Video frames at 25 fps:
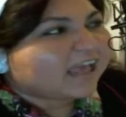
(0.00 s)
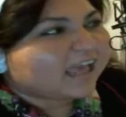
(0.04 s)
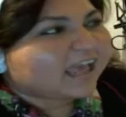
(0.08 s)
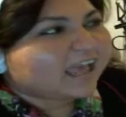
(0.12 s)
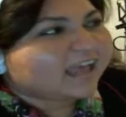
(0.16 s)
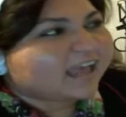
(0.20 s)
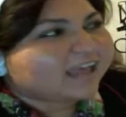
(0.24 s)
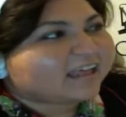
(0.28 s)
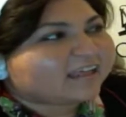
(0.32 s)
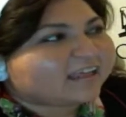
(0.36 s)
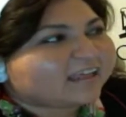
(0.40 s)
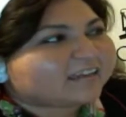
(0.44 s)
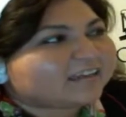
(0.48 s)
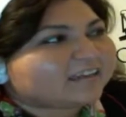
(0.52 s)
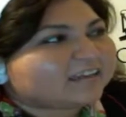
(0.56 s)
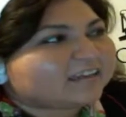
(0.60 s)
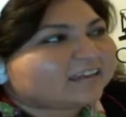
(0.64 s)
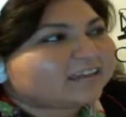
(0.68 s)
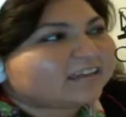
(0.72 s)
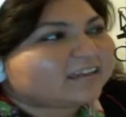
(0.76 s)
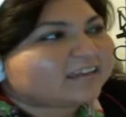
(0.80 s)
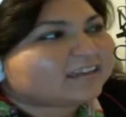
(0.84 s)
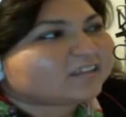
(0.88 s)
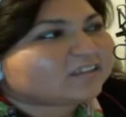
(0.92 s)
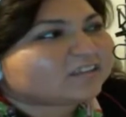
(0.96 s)
And
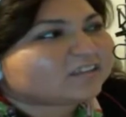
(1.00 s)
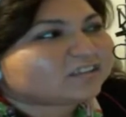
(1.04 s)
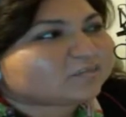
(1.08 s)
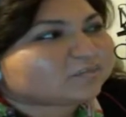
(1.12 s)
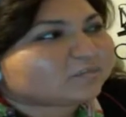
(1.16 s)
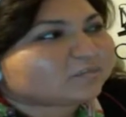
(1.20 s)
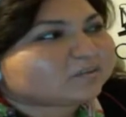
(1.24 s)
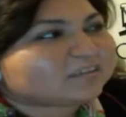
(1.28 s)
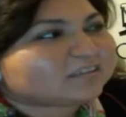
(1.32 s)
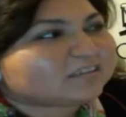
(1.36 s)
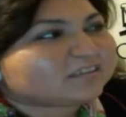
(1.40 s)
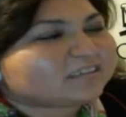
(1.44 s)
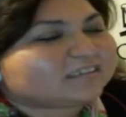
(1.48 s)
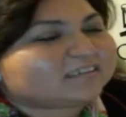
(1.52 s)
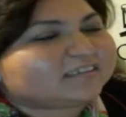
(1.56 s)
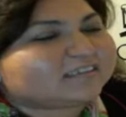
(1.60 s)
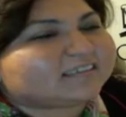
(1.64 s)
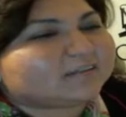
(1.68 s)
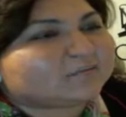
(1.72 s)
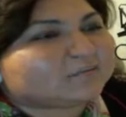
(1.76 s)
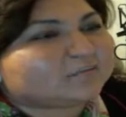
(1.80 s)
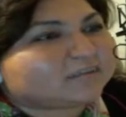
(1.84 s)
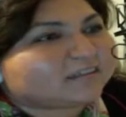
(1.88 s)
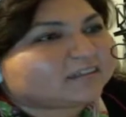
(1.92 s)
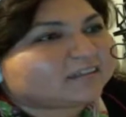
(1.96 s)
He just wants to
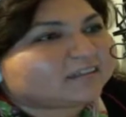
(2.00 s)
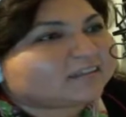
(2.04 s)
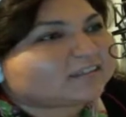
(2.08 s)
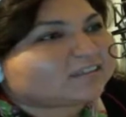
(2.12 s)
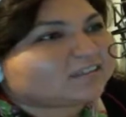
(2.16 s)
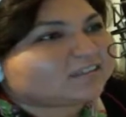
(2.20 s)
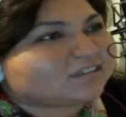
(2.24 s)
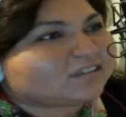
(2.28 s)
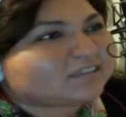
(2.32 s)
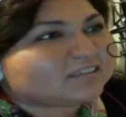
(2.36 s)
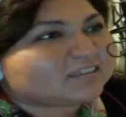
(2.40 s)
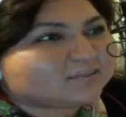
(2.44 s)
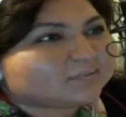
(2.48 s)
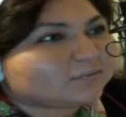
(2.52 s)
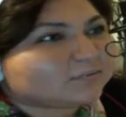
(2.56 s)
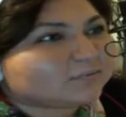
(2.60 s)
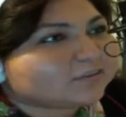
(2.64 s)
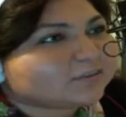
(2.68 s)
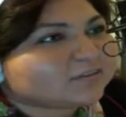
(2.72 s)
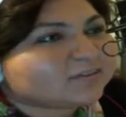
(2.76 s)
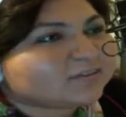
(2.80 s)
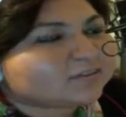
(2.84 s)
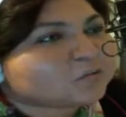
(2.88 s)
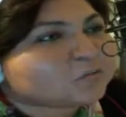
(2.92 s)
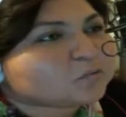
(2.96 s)
sit with us just for
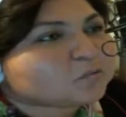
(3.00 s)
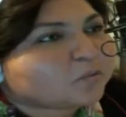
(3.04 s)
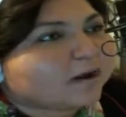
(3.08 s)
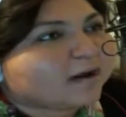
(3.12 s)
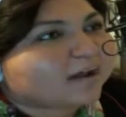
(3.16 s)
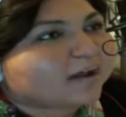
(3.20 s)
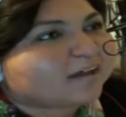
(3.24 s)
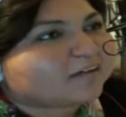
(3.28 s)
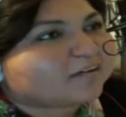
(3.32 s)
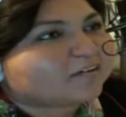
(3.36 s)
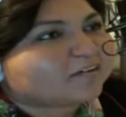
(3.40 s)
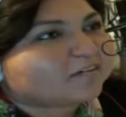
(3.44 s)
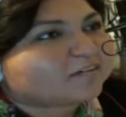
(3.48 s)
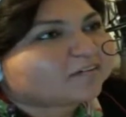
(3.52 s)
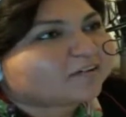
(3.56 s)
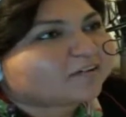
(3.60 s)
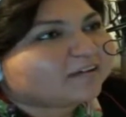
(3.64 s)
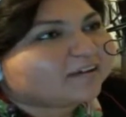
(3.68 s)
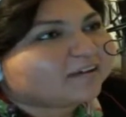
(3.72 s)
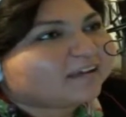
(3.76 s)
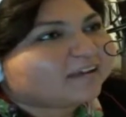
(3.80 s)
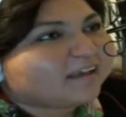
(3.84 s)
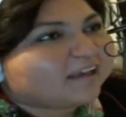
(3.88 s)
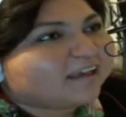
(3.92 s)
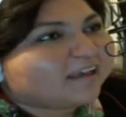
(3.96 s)
a little while
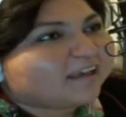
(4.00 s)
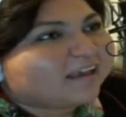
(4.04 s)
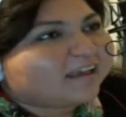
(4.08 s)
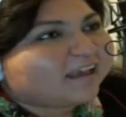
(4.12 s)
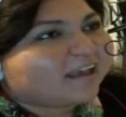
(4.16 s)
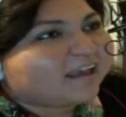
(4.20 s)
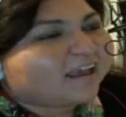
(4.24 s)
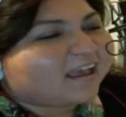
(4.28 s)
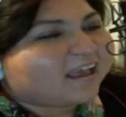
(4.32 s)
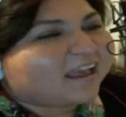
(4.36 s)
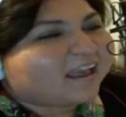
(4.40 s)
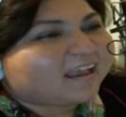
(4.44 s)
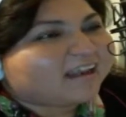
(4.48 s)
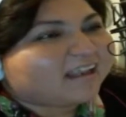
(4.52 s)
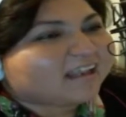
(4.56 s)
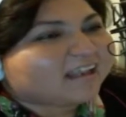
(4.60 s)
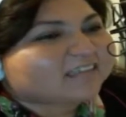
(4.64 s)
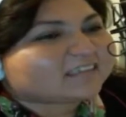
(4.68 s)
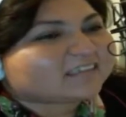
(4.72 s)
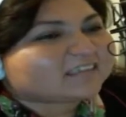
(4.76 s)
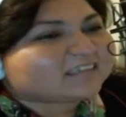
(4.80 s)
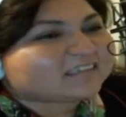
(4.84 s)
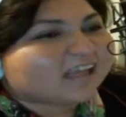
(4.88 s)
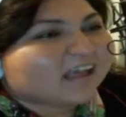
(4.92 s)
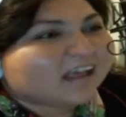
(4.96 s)
and
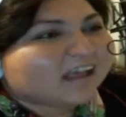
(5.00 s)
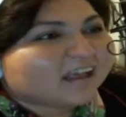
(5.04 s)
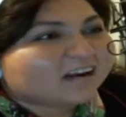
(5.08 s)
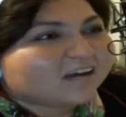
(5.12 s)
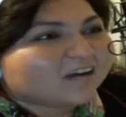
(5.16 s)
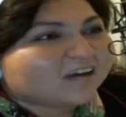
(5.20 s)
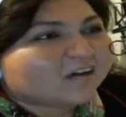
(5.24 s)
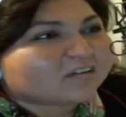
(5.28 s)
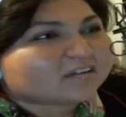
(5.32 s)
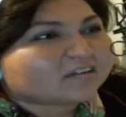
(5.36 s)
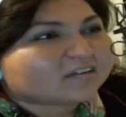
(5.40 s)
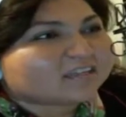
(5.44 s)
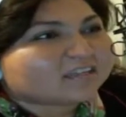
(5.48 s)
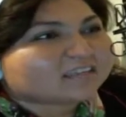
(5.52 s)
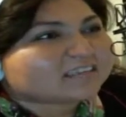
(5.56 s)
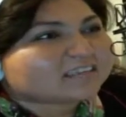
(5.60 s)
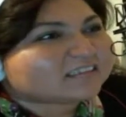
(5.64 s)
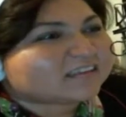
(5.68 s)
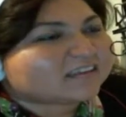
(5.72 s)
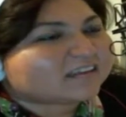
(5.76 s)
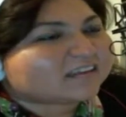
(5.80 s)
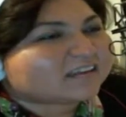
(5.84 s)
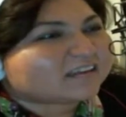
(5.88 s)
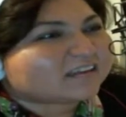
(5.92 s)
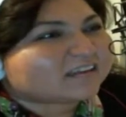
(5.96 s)
it's not all
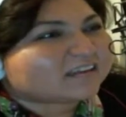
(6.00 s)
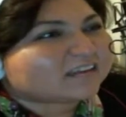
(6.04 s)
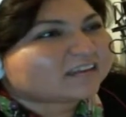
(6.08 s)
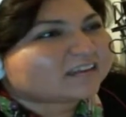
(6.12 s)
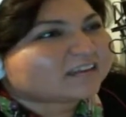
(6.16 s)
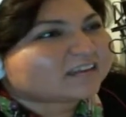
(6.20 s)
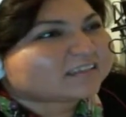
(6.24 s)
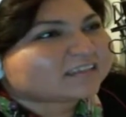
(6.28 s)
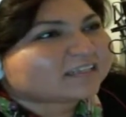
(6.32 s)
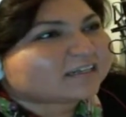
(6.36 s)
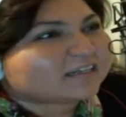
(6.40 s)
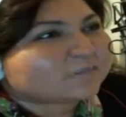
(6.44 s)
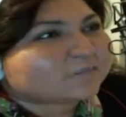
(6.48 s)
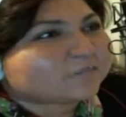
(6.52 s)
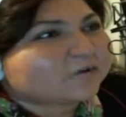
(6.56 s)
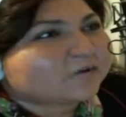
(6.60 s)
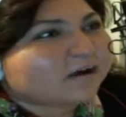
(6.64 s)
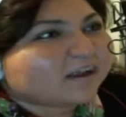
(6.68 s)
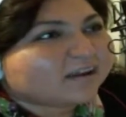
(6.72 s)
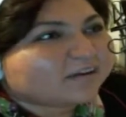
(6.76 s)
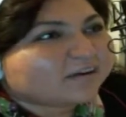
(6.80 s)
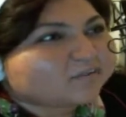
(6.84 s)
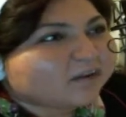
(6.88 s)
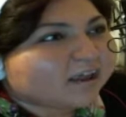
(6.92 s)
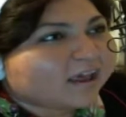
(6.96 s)
it's like it's like well
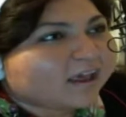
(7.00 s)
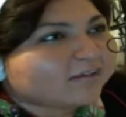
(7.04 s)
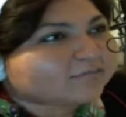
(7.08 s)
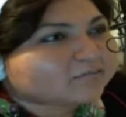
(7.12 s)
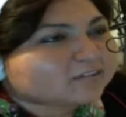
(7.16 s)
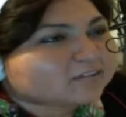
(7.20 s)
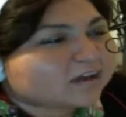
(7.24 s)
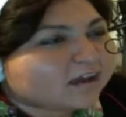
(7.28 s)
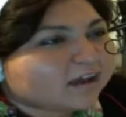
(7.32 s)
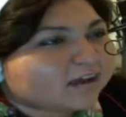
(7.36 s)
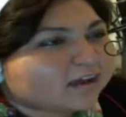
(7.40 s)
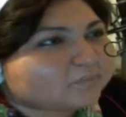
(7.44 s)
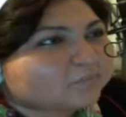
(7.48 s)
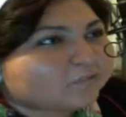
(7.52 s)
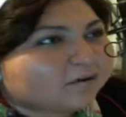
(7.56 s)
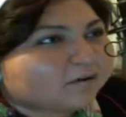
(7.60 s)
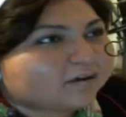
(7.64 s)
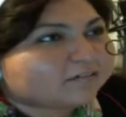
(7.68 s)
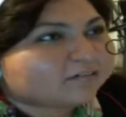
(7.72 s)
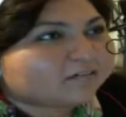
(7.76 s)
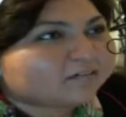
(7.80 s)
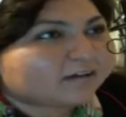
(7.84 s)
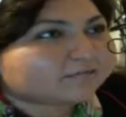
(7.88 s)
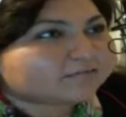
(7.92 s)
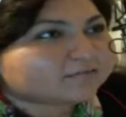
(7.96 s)
i don't have time why well,
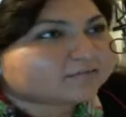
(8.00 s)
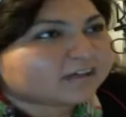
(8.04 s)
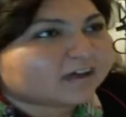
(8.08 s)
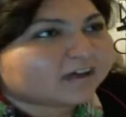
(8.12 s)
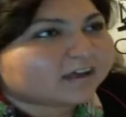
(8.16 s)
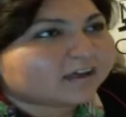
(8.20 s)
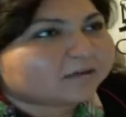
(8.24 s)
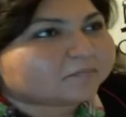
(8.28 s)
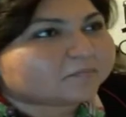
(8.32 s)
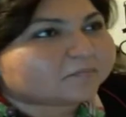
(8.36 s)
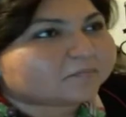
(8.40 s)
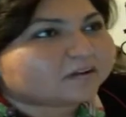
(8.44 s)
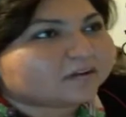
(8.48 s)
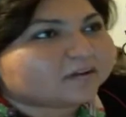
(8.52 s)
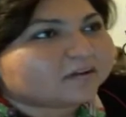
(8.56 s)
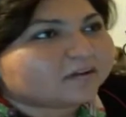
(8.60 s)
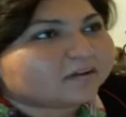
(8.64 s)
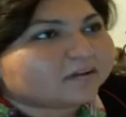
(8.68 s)
don't have time